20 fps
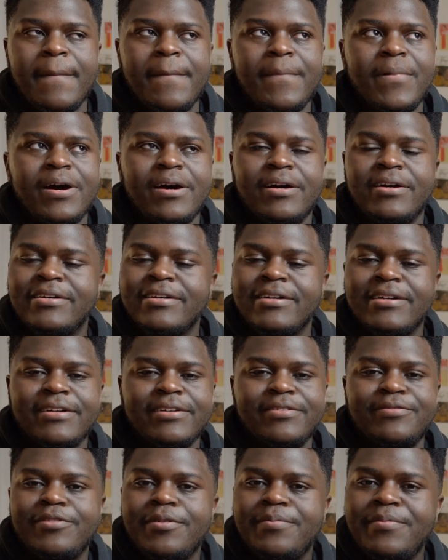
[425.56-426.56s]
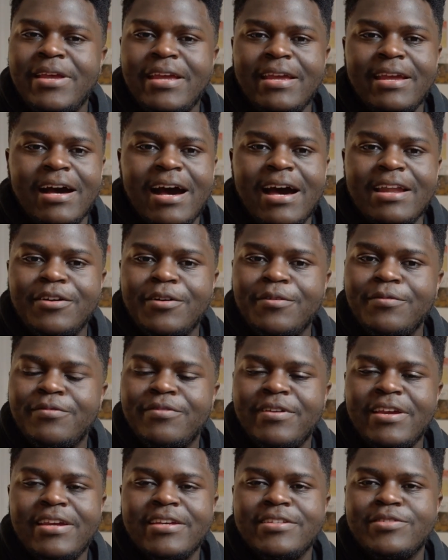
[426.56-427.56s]
but for me, I don't
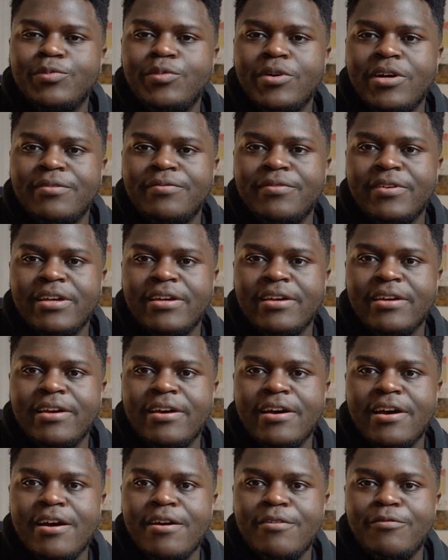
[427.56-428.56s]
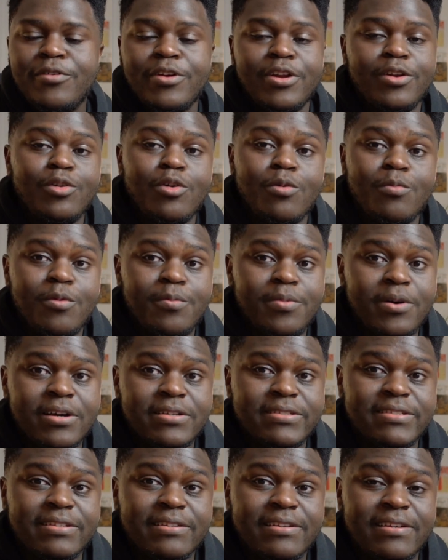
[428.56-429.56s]
think it's worth it for the normal
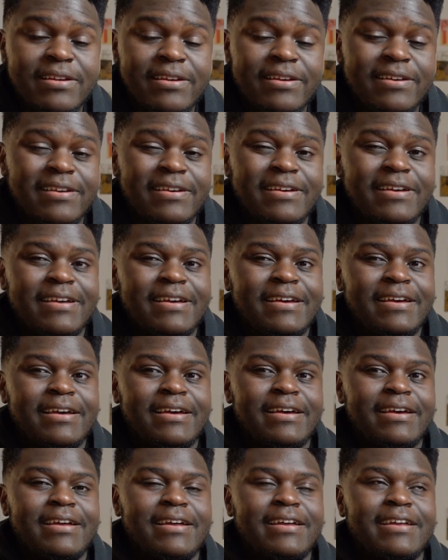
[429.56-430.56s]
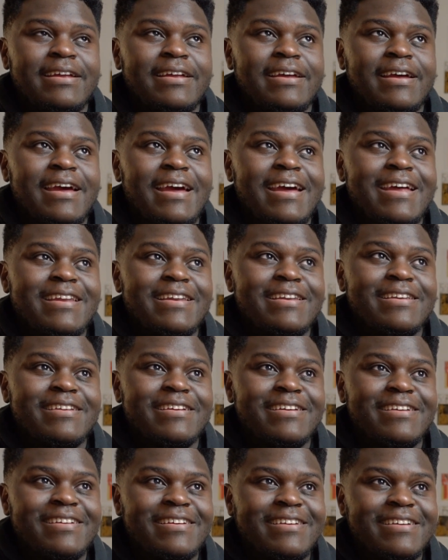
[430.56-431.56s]
person. And
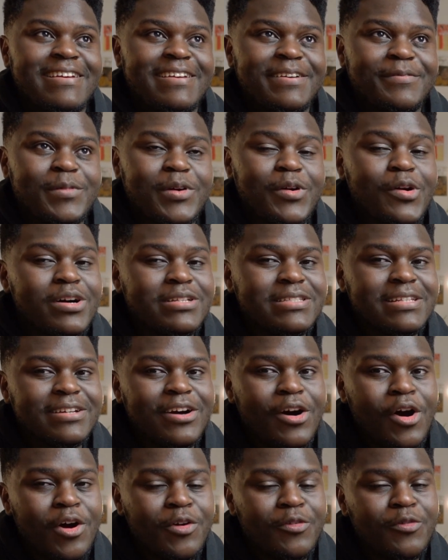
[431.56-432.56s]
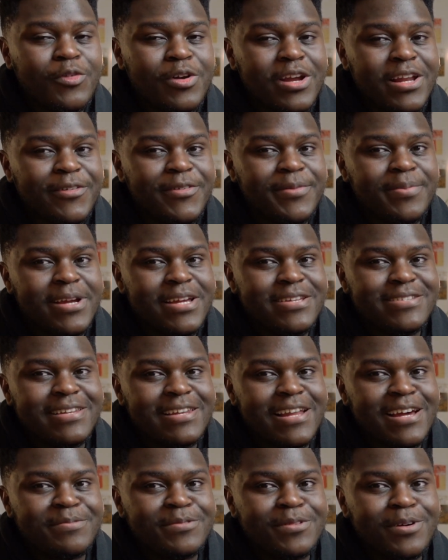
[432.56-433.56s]
because it can't really replace your
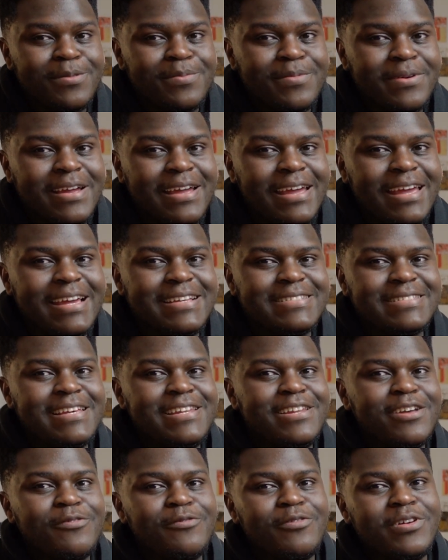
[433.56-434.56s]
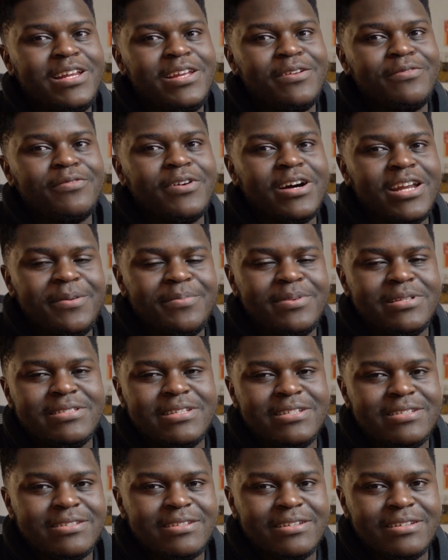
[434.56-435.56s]
laptop, it's in a really funny
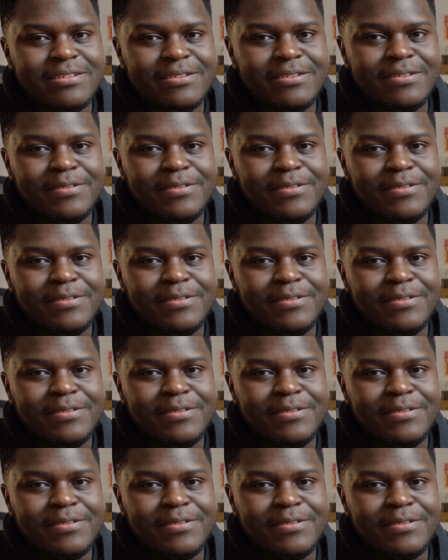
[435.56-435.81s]
position.